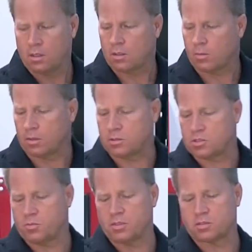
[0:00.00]
I want to
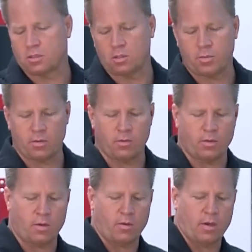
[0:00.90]
just miss a little bit
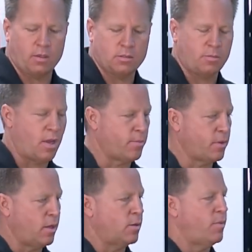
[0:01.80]
there right onto my
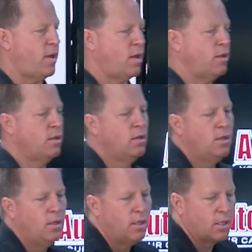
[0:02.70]
applicator pad
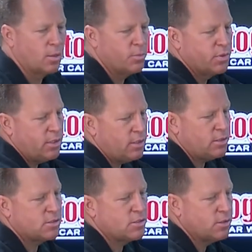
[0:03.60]
and completely
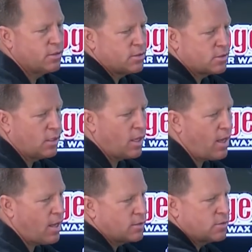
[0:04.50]
seal this
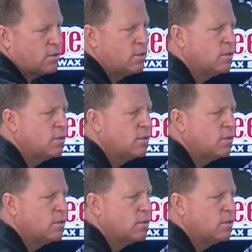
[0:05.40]
glass.